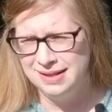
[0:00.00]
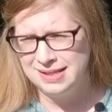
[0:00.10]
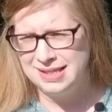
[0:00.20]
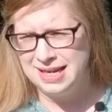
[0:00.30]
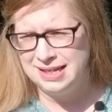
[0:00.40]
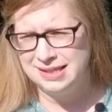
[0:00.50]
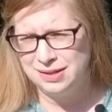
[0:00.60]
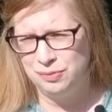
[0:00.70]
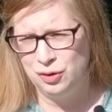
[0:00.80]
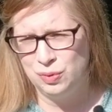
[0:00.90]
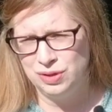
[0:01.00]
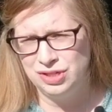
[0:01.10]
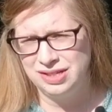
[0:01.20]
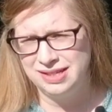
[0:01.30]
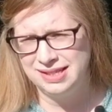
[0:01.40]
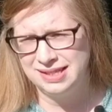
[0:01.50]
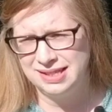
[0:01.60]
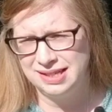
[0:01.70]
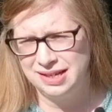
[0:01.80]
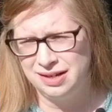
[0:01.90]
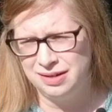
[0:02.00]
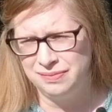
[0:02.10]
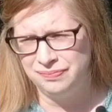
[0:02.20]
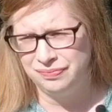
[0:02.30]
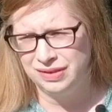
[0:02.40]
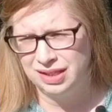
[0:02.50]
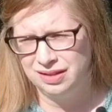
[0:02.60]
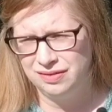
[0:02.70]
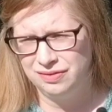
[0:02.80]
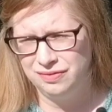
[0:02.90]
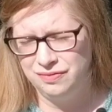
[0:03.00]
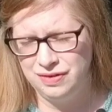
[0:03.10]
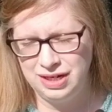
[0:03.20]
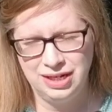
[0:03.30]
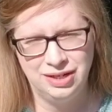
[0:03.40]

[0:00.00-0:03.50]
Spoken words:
seeing some gorgeous I